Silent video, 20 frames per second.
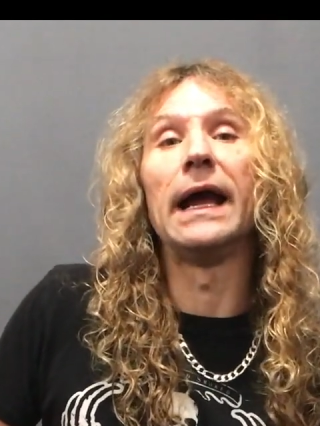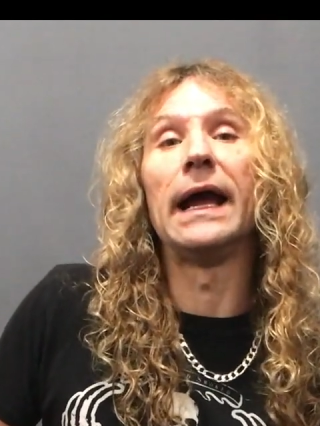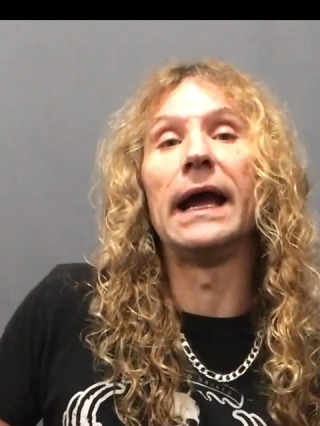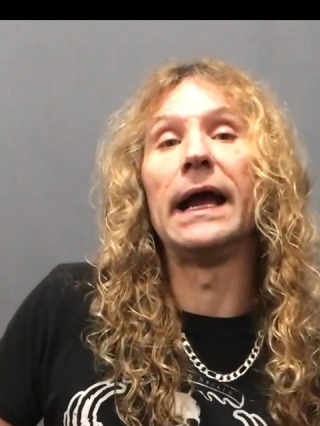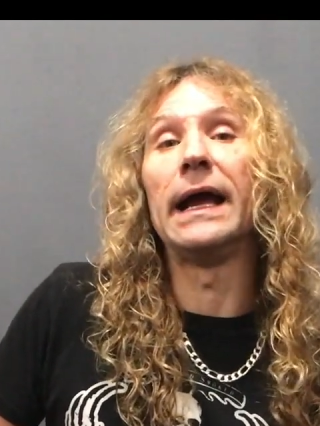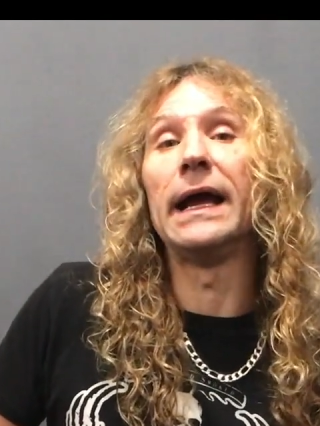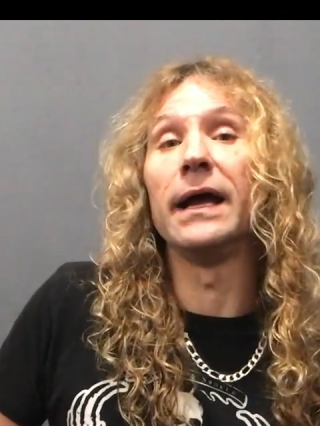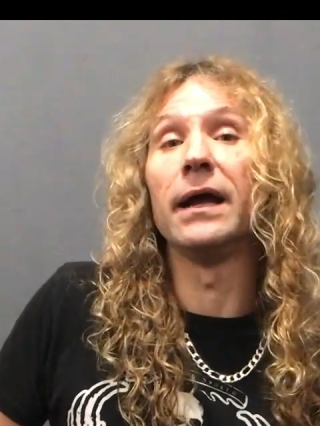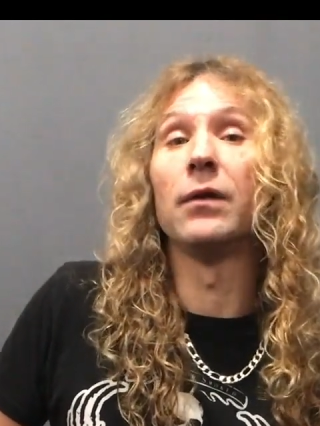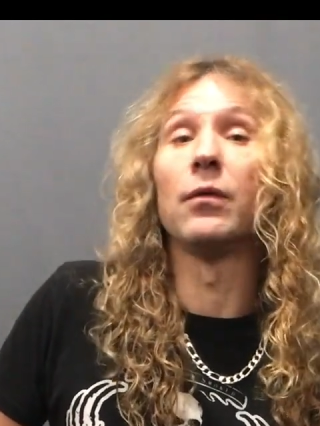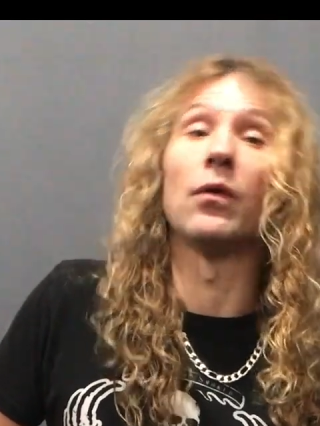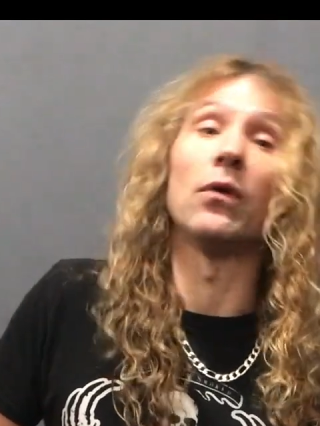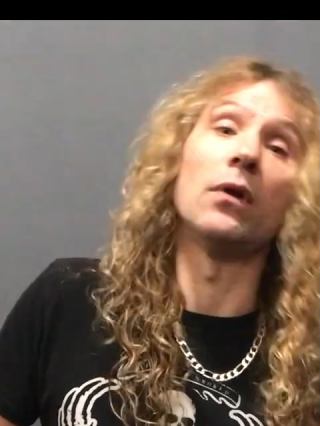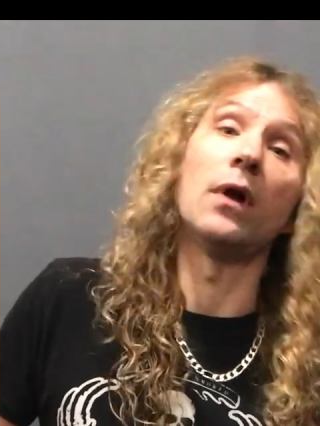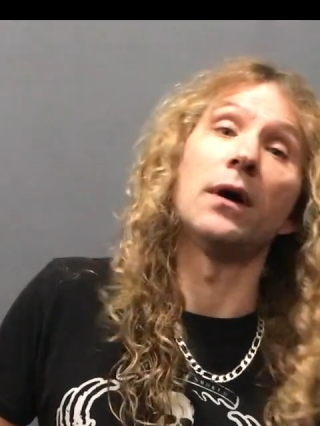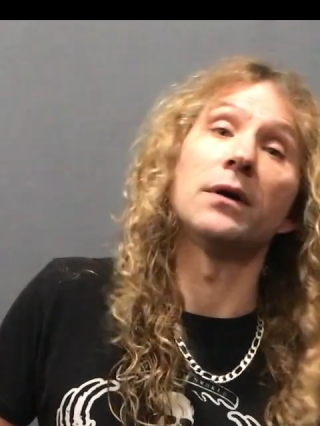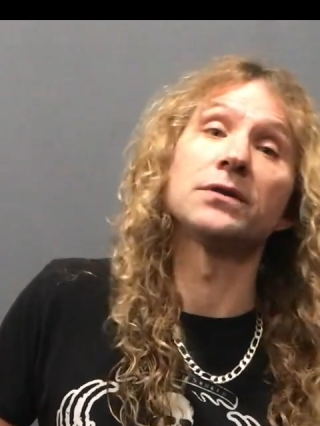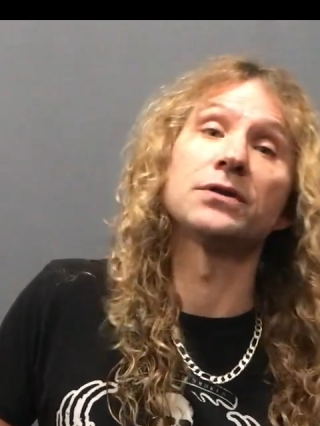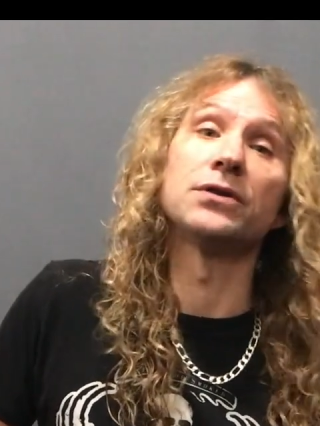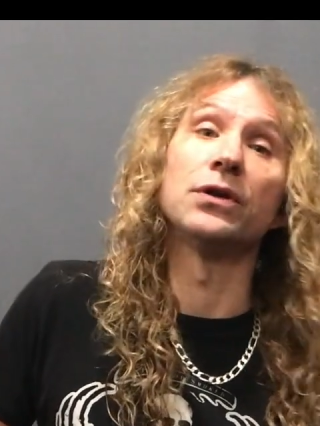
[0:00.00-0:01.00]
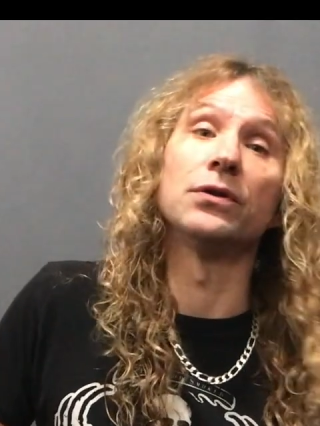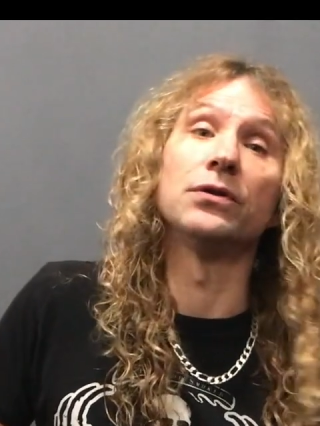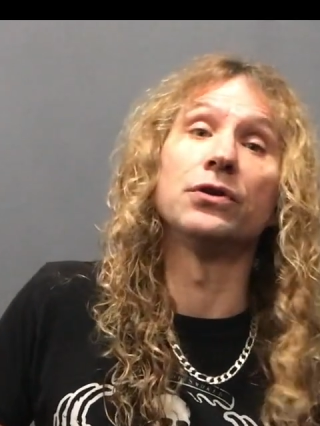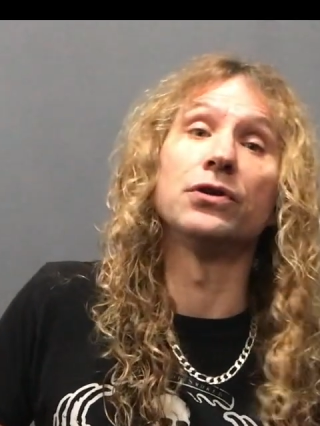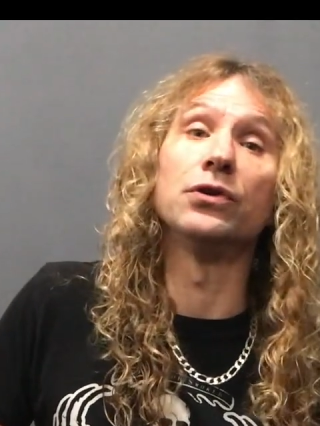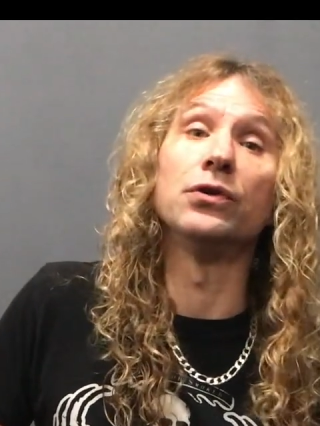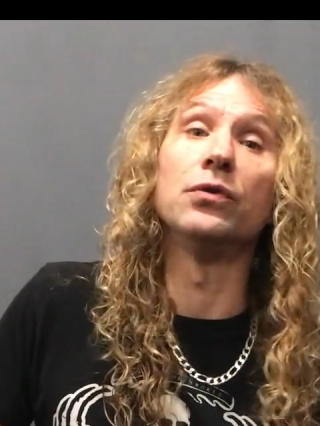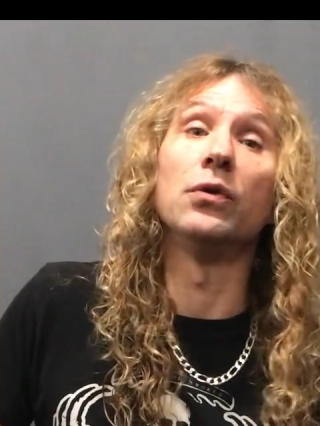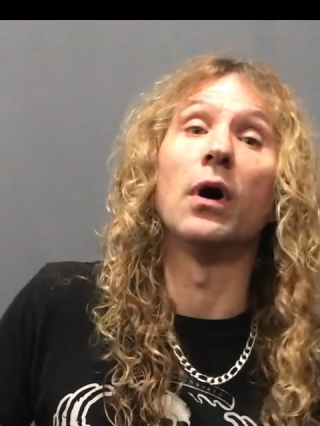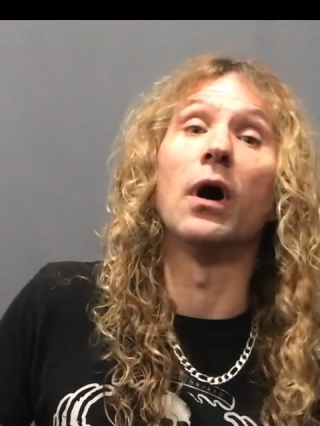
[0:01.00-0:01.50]
and we'll also
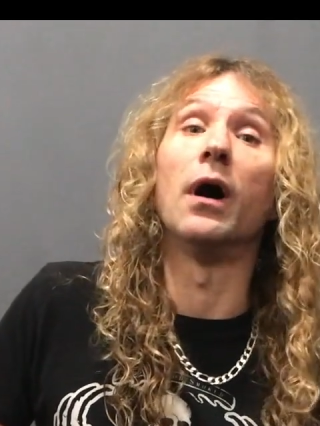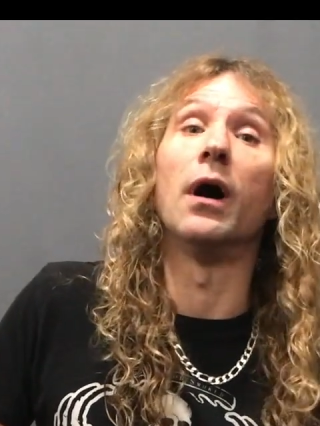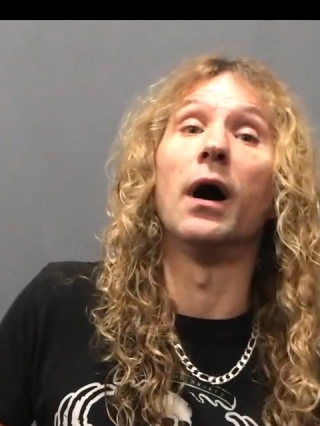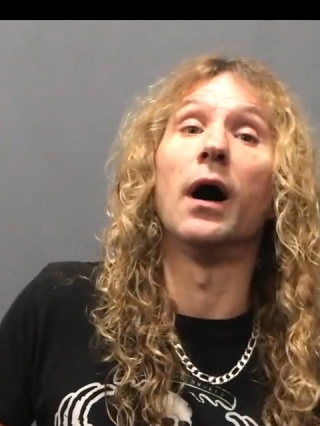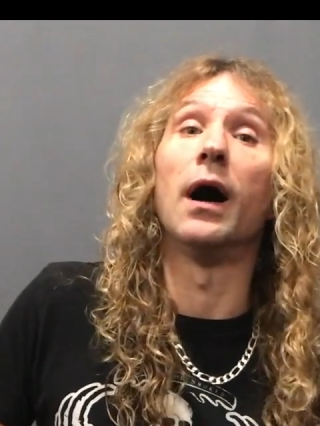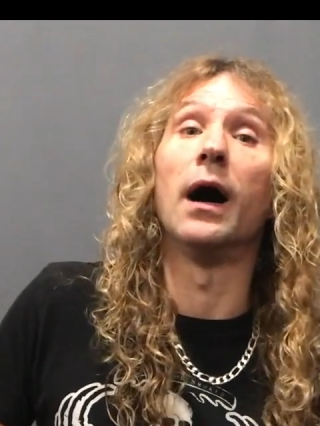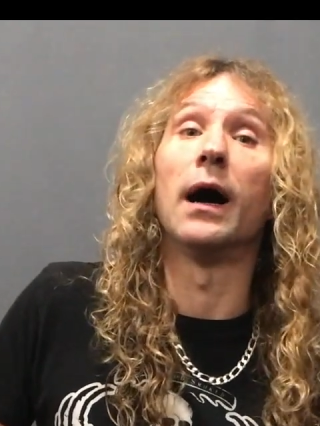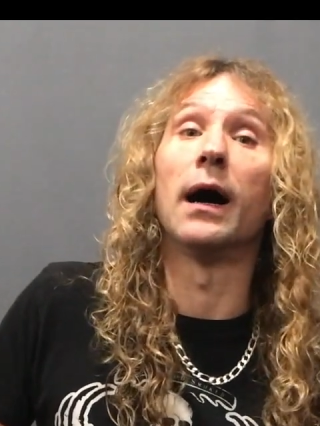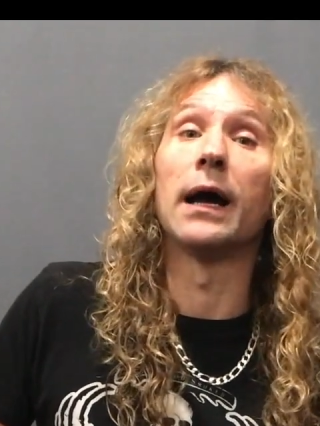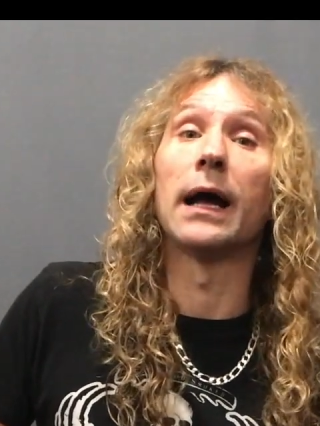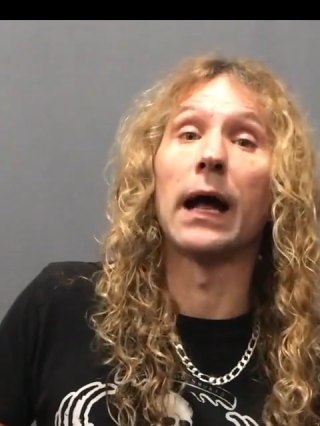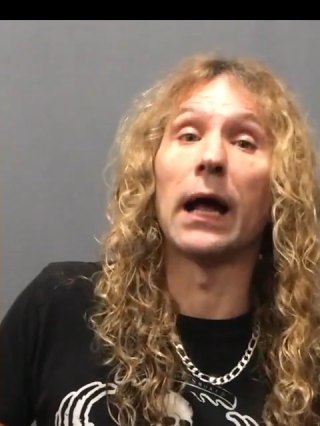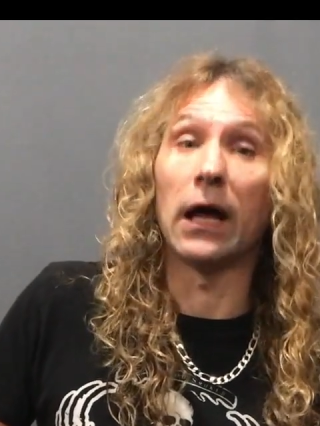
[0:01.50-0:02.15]
do a